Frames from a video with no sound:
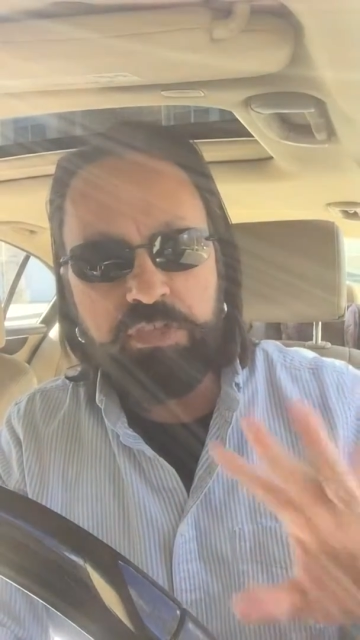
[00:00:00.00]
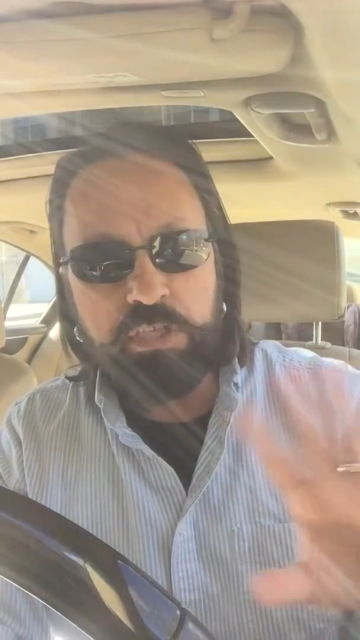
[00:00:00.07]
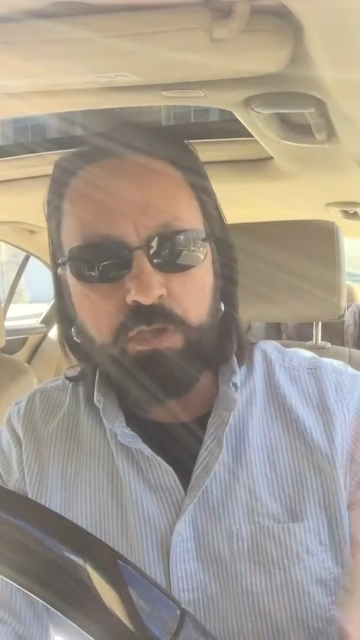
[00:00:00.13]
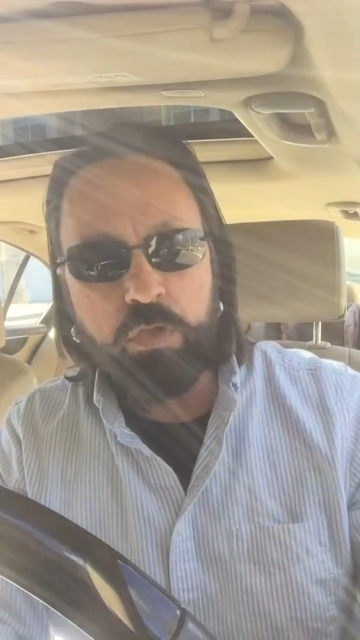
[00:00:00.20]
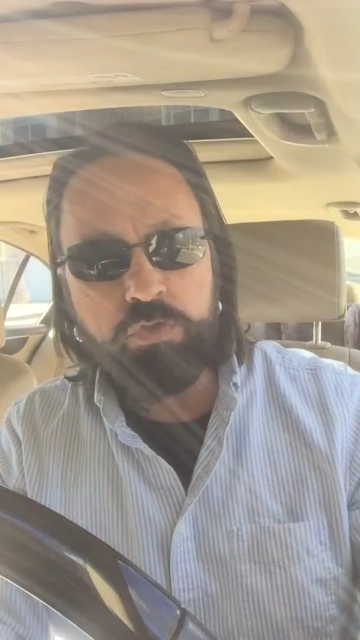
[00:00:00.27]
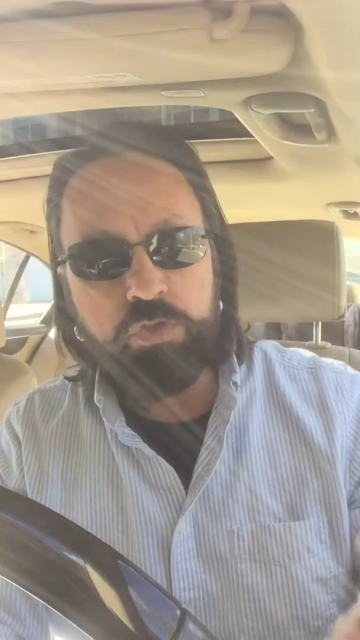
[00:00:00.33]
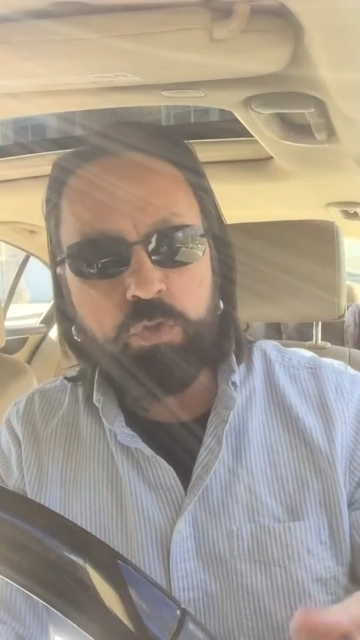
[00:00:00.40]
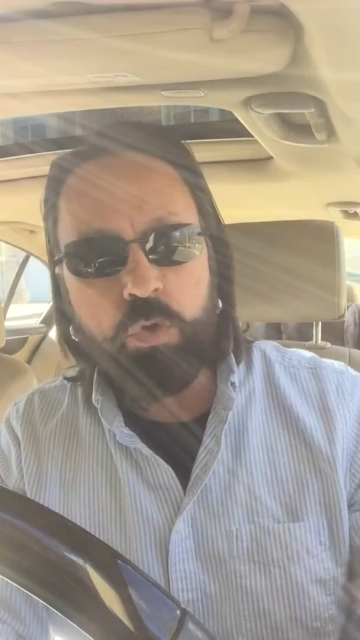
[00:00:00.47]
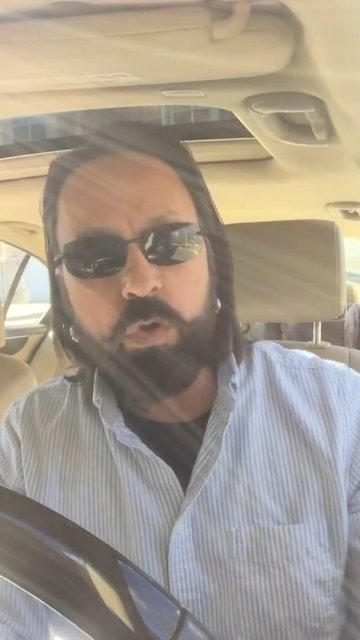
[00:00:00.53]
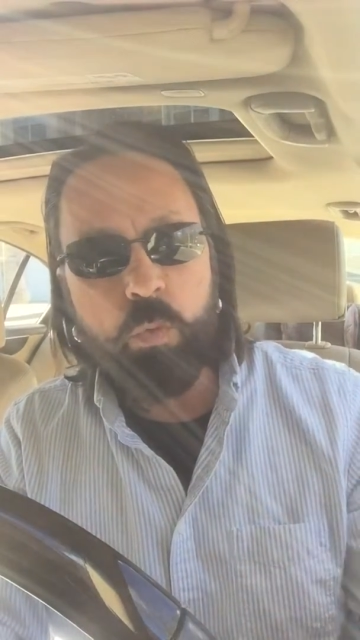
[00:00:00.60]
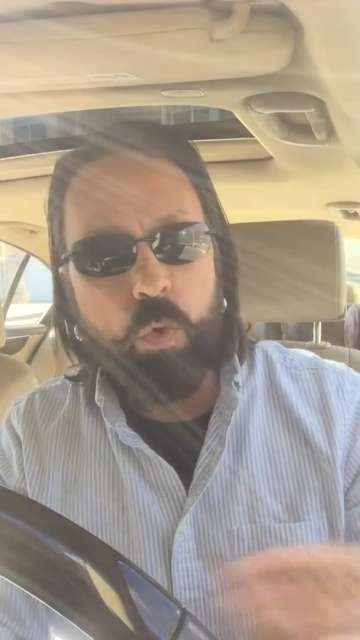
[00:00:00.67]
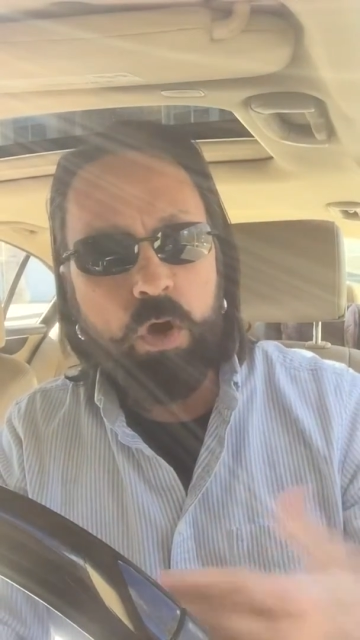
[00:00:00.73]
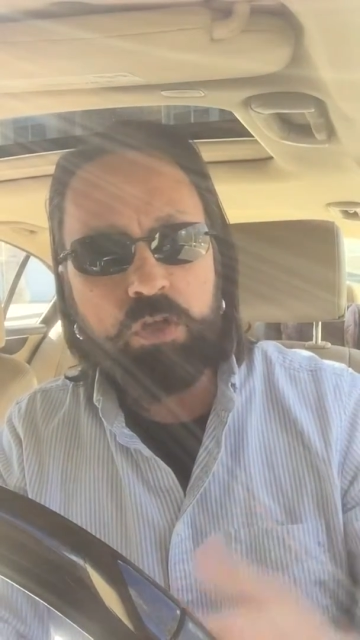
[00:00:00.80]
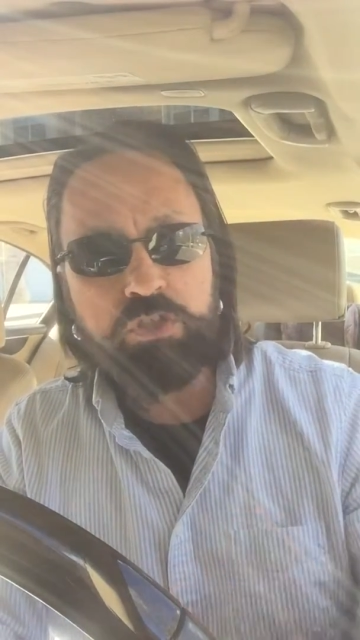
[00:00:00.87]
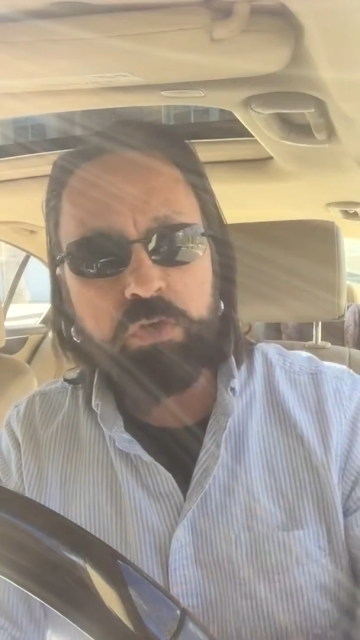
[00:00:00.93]
he closes the door, he
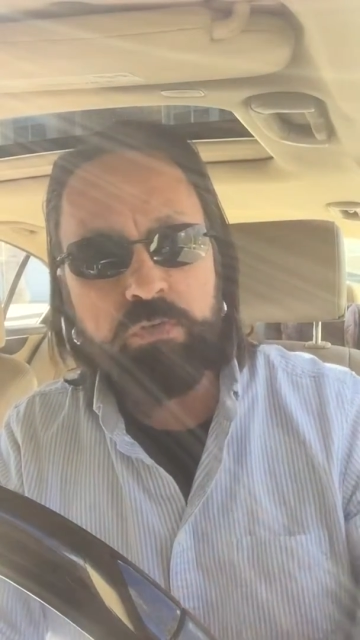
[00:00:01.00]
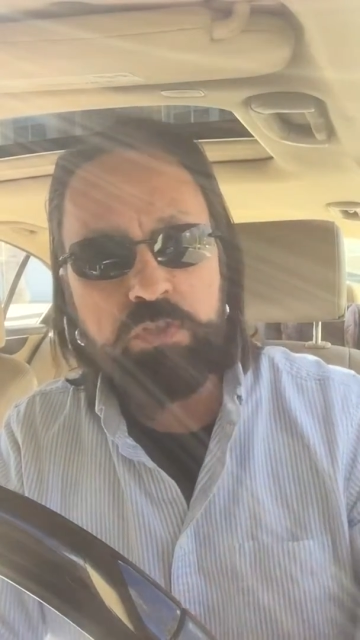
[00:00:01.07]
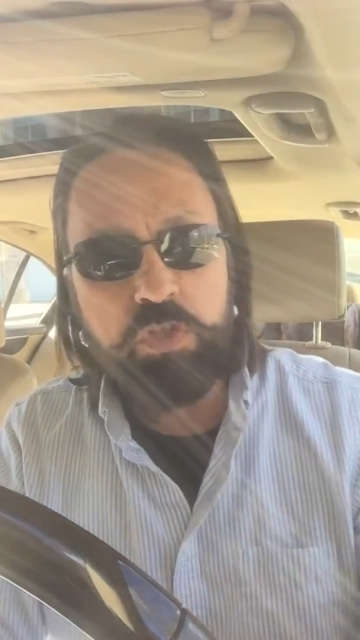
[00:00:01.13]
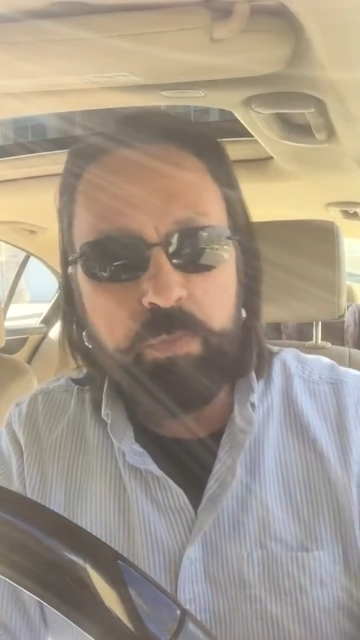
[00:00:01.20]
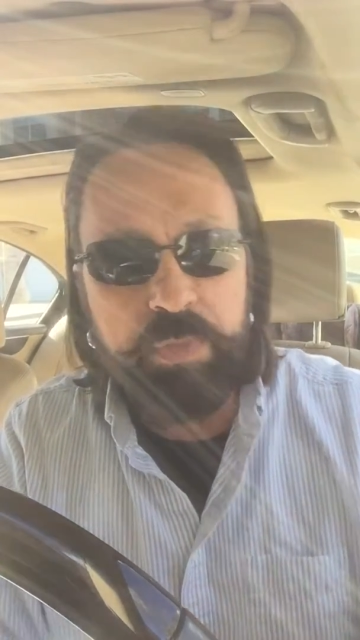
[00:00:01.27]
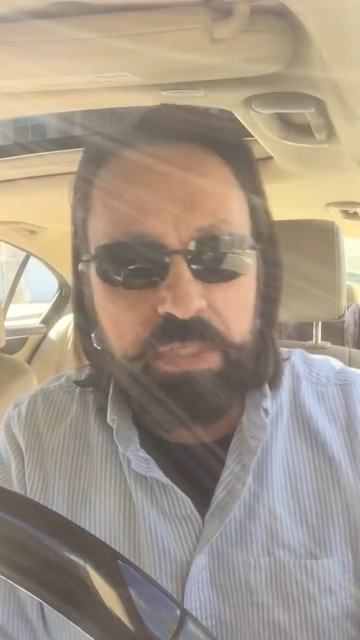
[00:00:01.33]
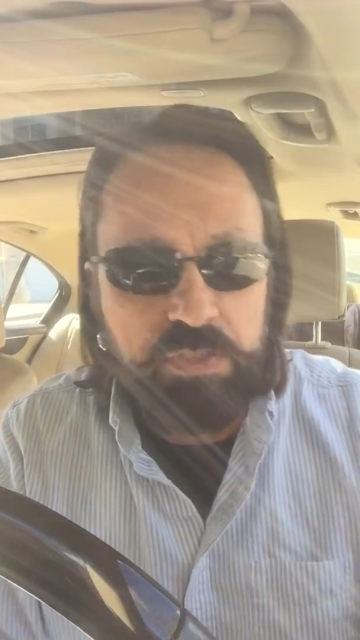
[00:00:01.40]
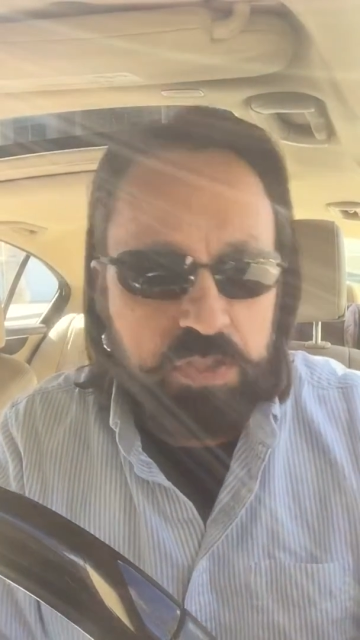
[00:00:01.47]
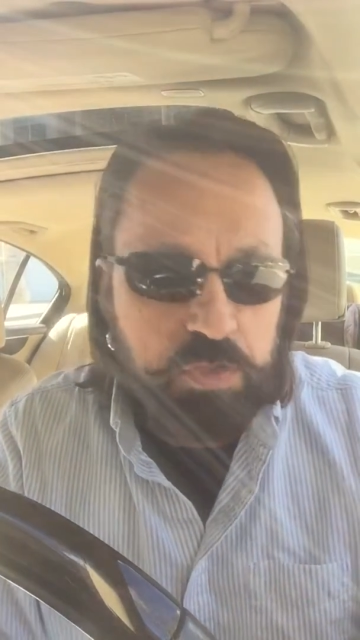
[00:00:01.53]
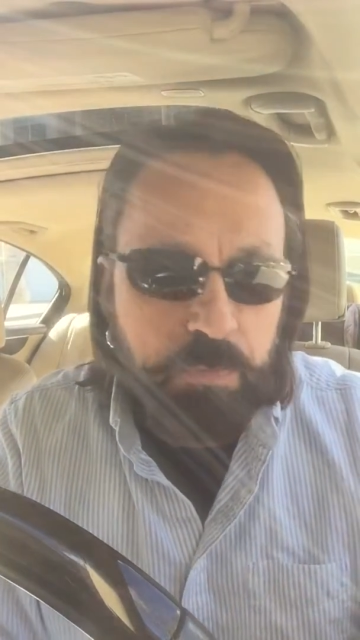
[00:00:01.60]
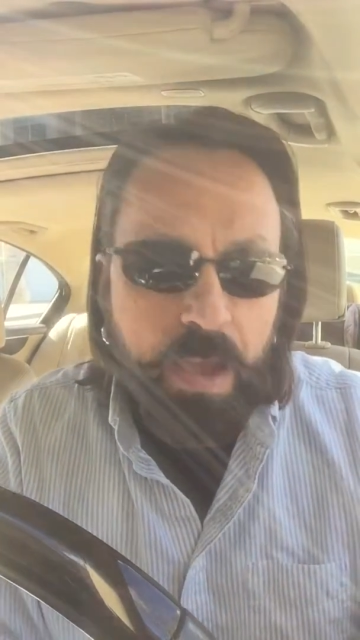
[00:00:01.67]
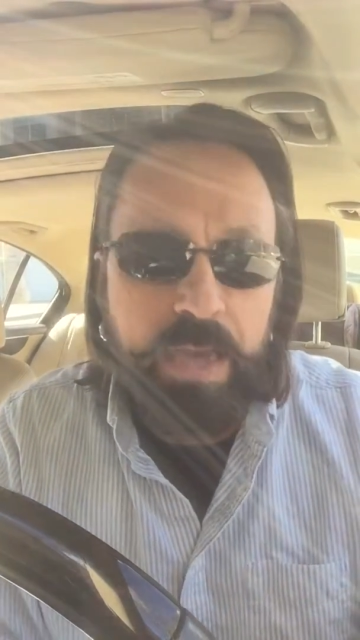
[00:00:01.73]
walks over to me, he says,